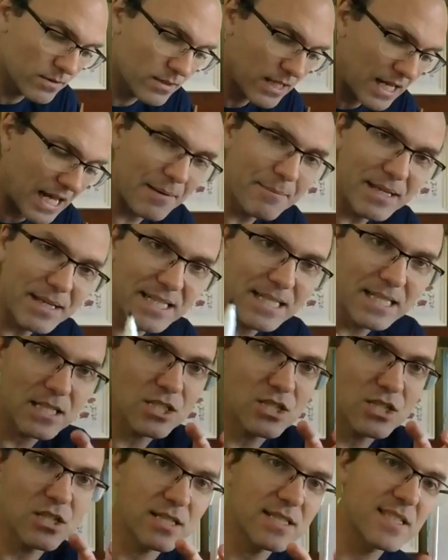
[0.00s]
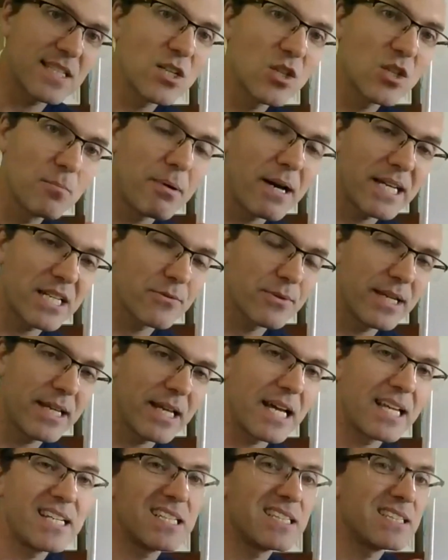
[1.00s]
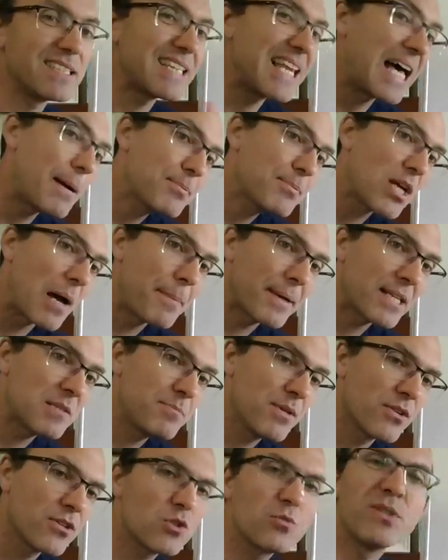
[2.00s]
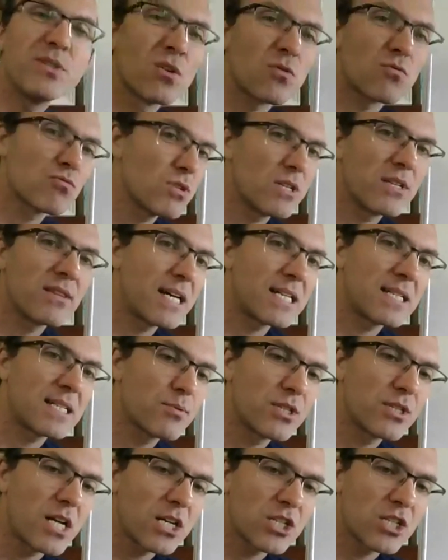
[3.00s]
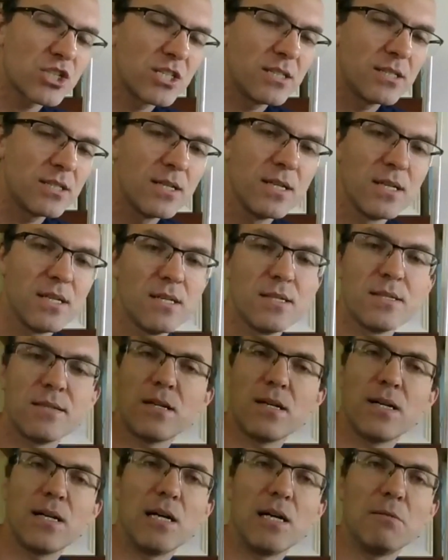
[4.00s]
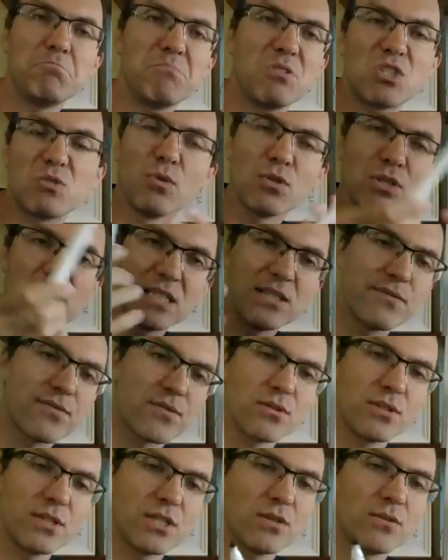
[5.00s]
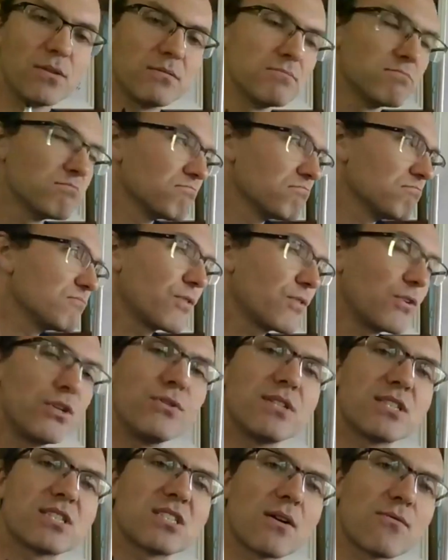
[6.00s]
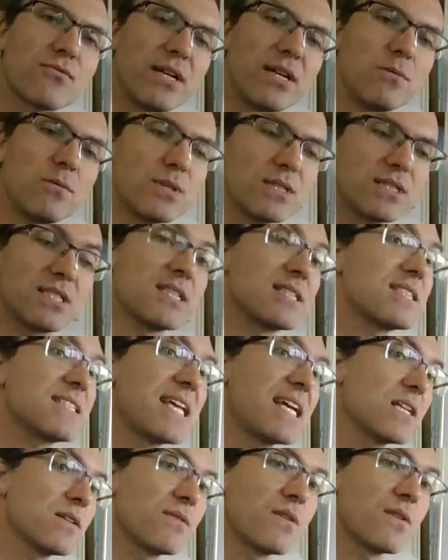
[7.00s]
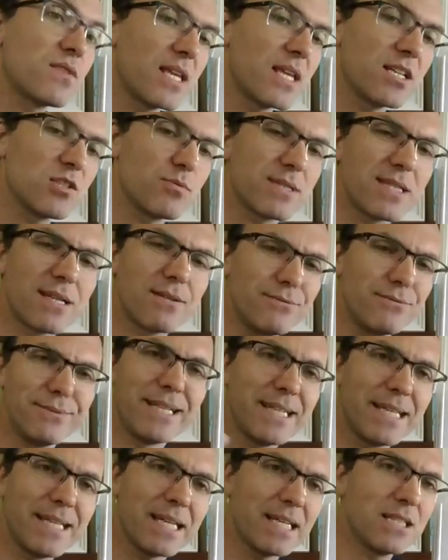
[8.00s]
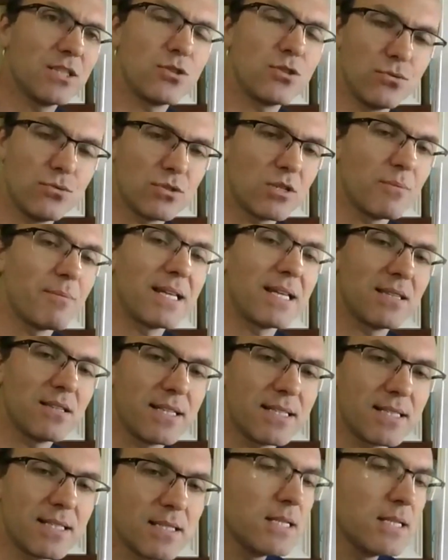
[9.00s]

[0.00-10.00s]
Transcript: I mean, the single binary and laptop experience, we don't run that in production. It's mostly for, you know, for you discovering what's the state of the things without digging into command lines.